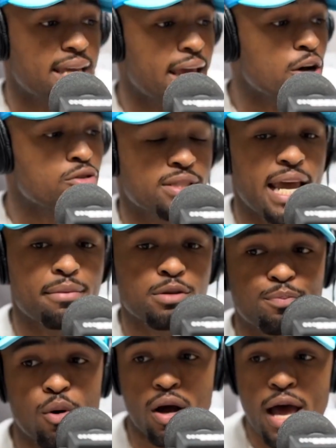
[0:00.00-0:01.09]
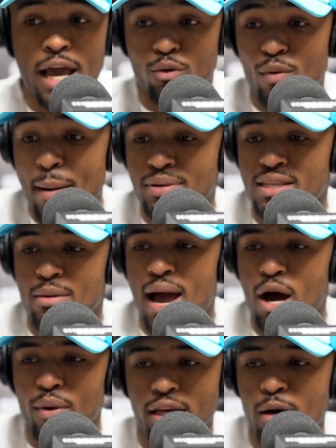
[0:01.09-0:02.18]
skill, same sport. Rappers
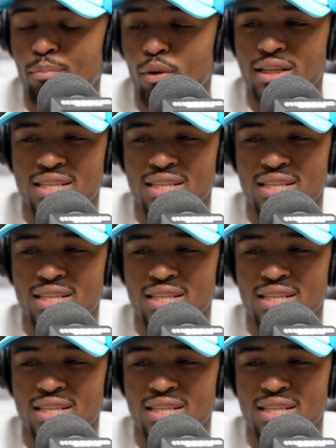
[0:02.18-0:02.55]
somehow end up on